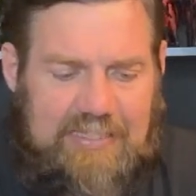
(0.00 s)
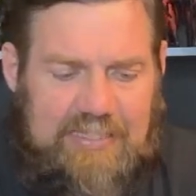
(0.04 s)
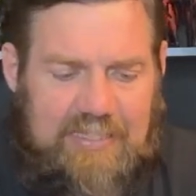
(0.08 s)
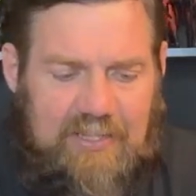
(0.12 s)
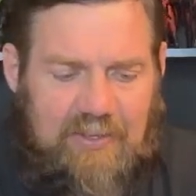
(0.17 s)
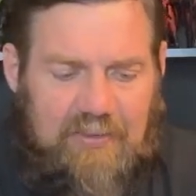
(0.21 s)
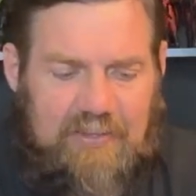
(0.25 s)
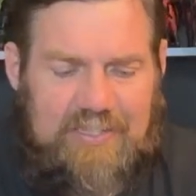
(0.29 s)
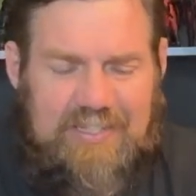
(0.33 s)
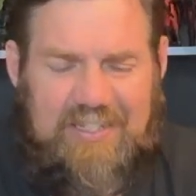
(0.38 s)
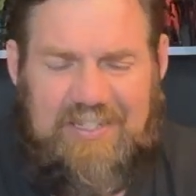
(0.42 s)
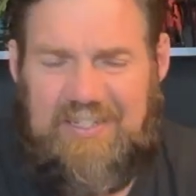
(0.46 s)
You know,
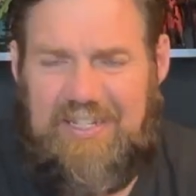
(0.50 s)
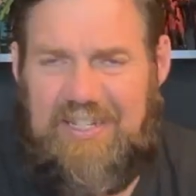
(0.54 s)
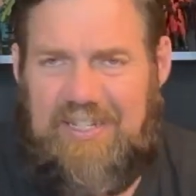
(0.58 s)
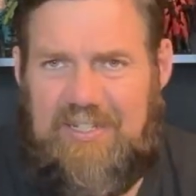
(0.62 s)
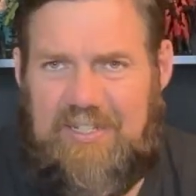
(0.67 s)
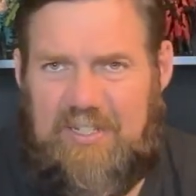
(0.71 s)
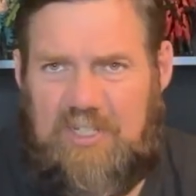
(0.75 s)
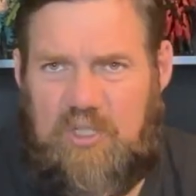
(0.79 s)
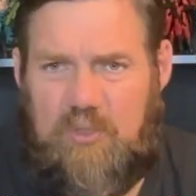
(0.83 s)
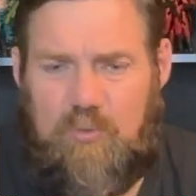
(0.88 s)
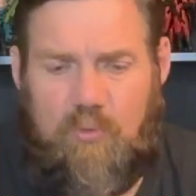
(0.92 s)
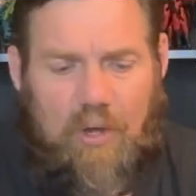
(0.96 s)
he's a
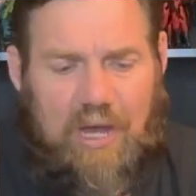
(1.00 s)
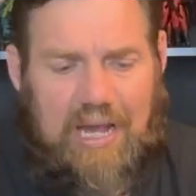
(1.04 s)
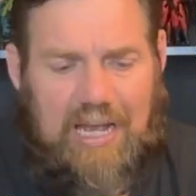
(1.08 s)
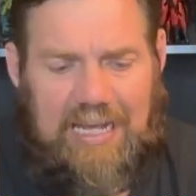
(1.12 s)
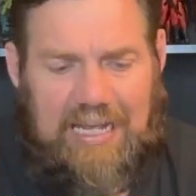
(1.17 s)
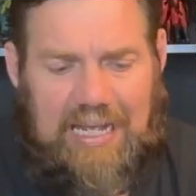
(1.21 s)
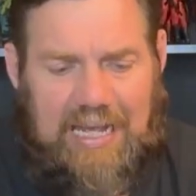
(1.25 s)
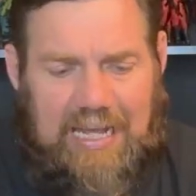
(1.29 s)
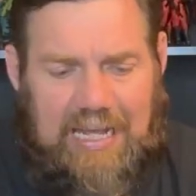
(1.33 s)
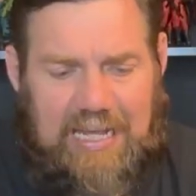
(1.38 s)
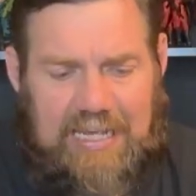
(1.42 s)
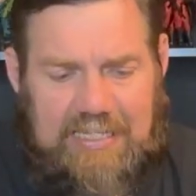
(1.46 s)
SWAT
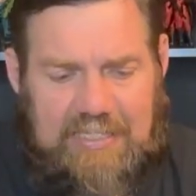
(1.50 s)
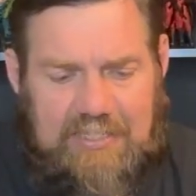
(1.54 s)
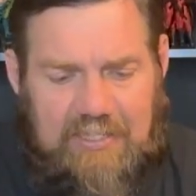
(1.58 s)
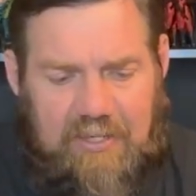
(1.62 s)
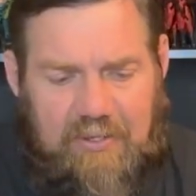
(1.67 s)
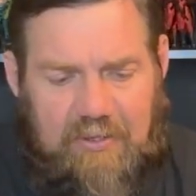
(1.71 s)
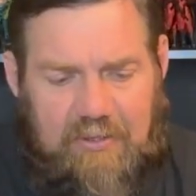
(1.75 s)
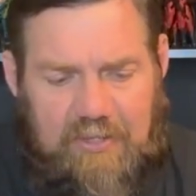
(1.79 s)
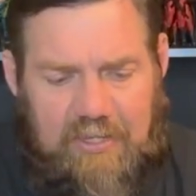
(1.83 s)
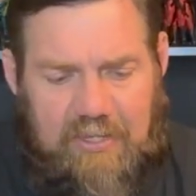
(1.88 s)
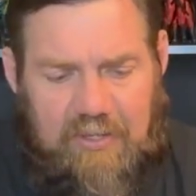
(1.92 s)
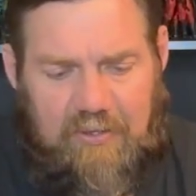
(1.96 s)
guy, so
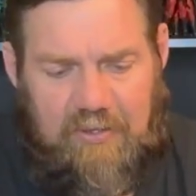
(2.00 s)
yeah,